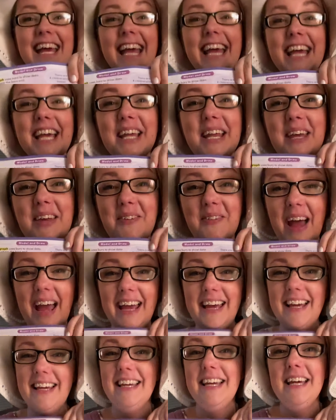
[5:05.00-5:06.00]

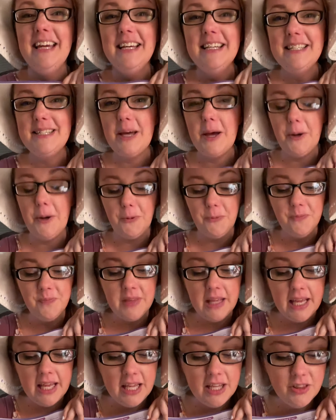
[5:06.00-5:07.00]
Anyway, so
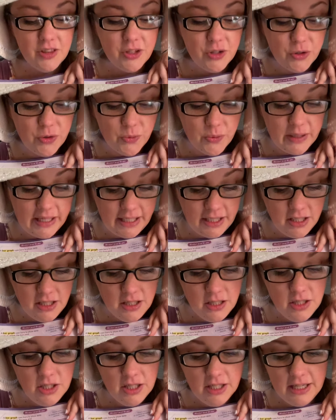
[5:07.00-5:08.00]
the green
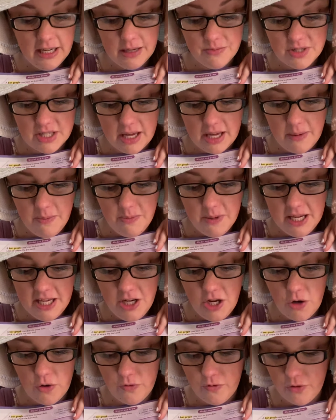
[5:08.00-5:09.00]
comes up and
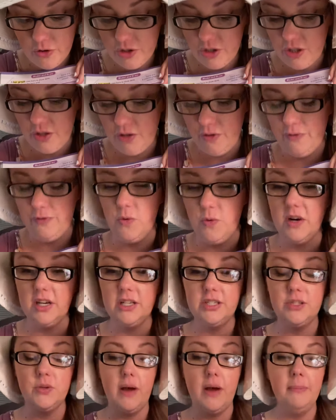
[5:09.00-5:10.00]
over to the 4.
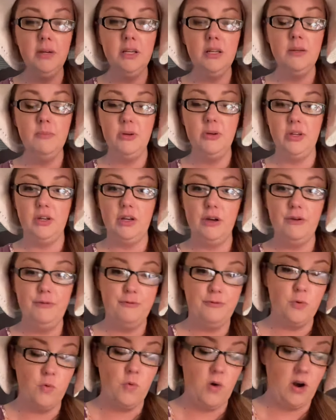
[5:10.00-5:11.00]
So I'm going to put a
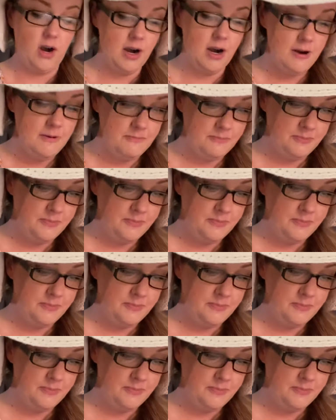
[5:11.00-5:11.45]
4